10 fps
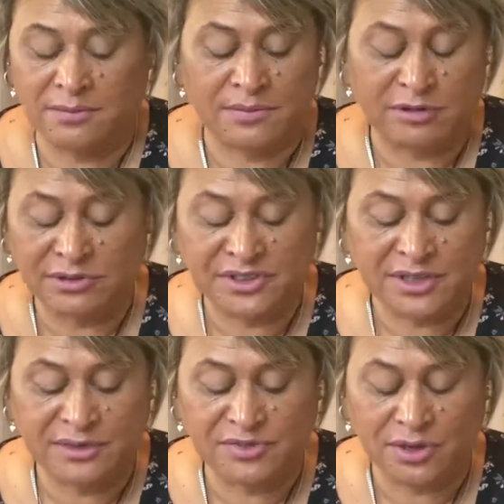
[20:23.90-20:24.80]

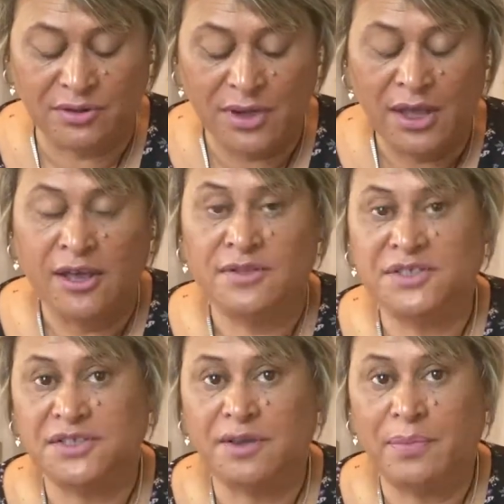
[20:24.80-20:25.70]
receive. So
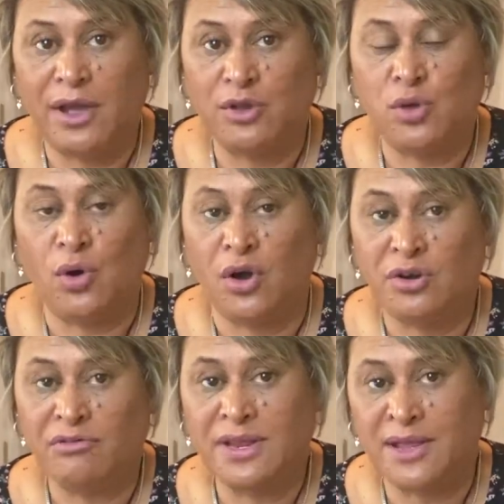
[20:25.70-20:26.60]
this is about you
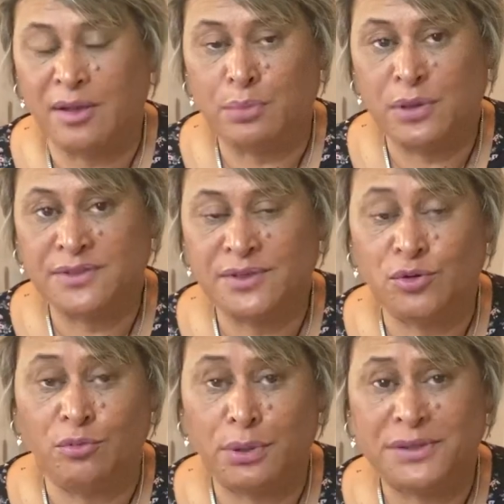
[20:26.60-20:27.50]
honoring that person
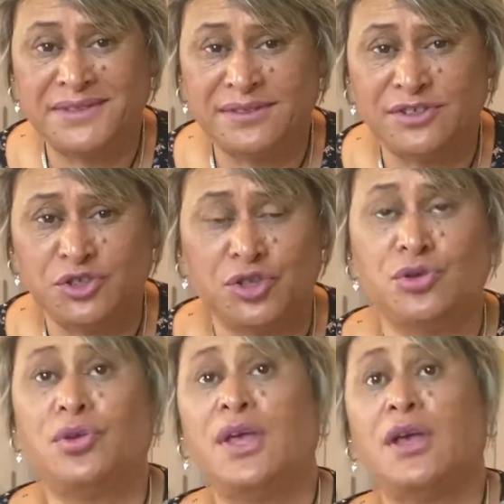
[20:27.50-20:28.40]
or persons
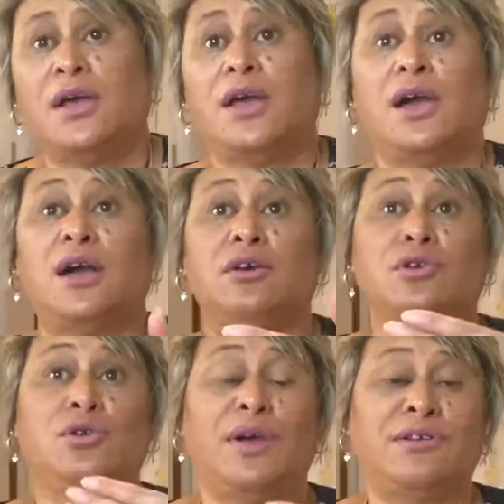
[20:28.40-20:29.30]
to
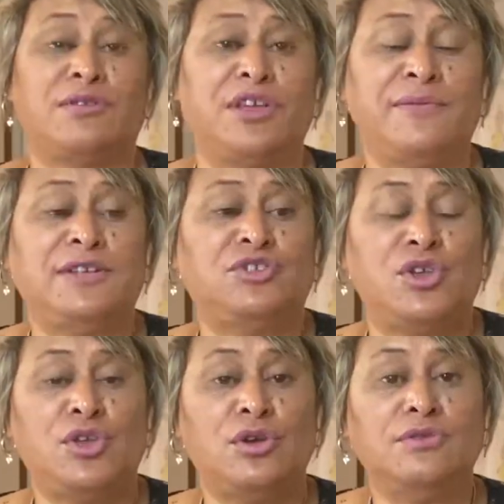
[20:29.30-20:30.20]
who are giving to
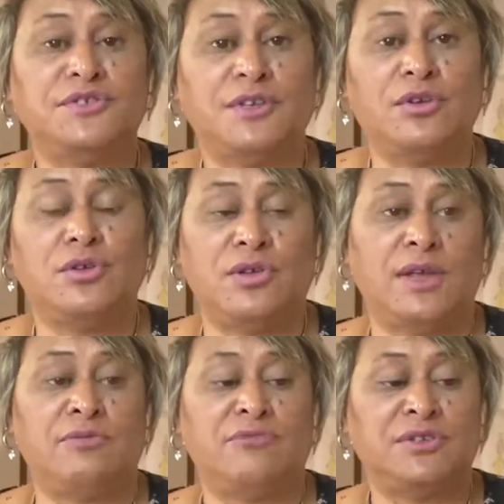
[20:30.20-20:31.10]
you. So
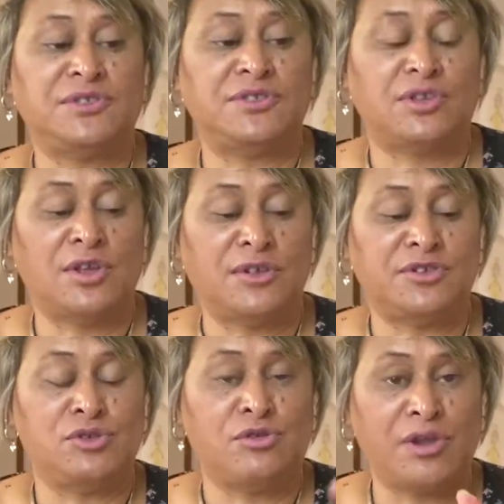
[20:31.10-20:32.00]

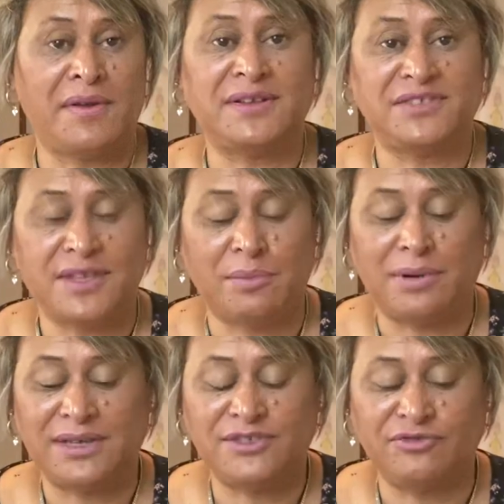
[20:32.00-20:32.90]
it's, you're going into that
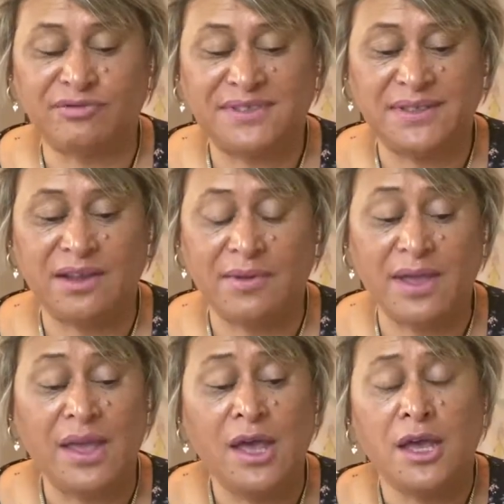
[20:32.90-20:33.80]
place of
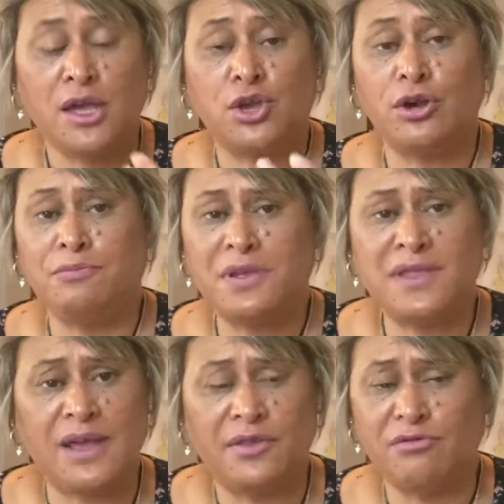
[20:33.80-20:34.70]
receiving. It could be
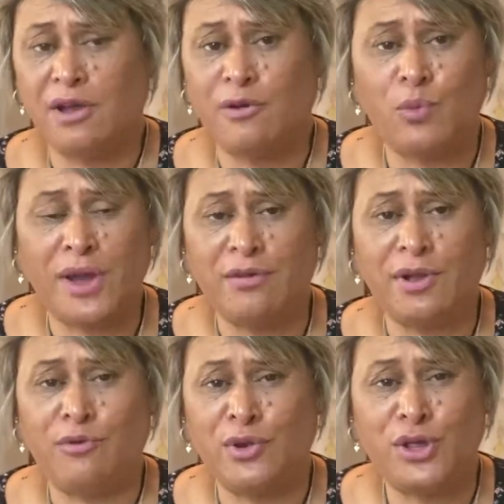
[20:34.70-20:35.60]
the other way
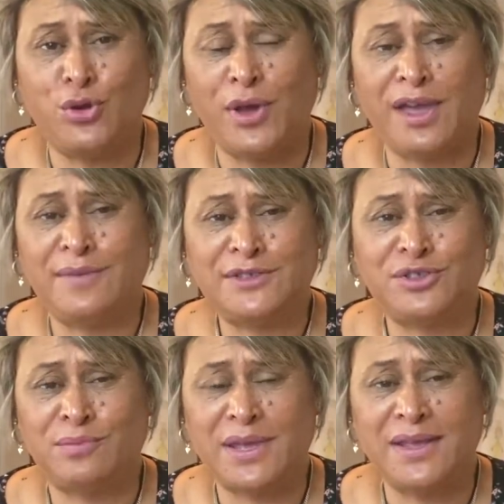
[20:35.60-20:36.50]
around, where you're having
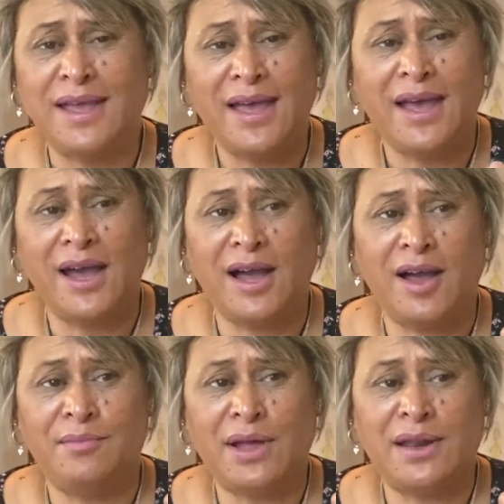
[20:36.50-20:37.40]
to be
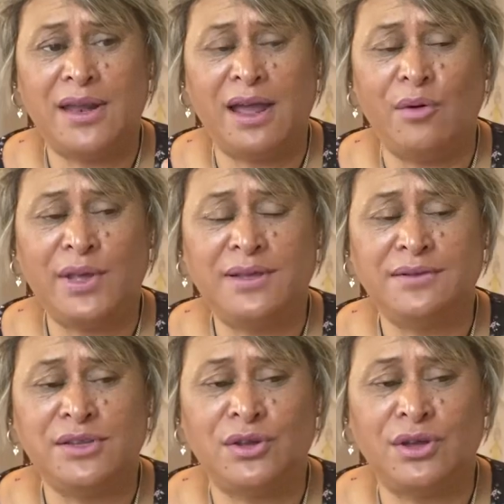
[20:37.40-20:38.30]

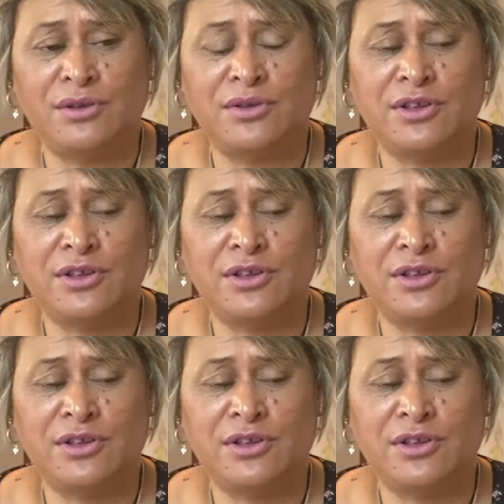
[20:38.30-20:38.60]
allowing, you know,